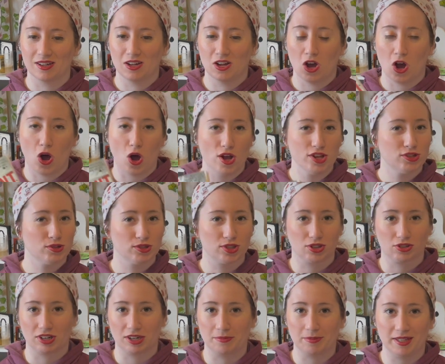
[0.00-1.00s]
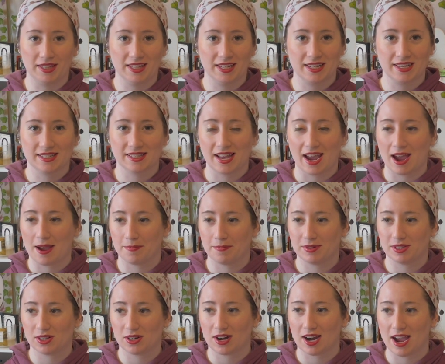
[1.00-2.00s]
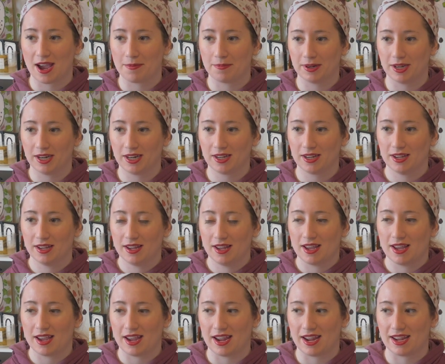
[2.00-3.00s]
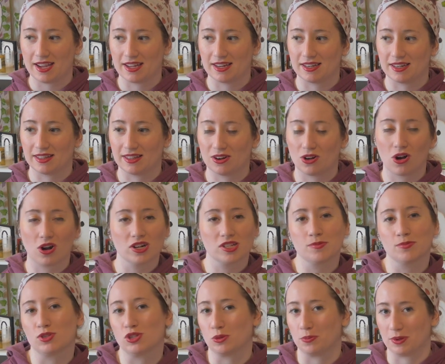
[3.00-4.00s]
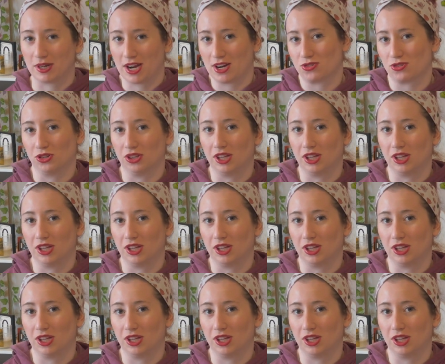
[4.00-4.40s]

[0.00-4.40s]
all sorts of creepy things start happening, and there are some supernatural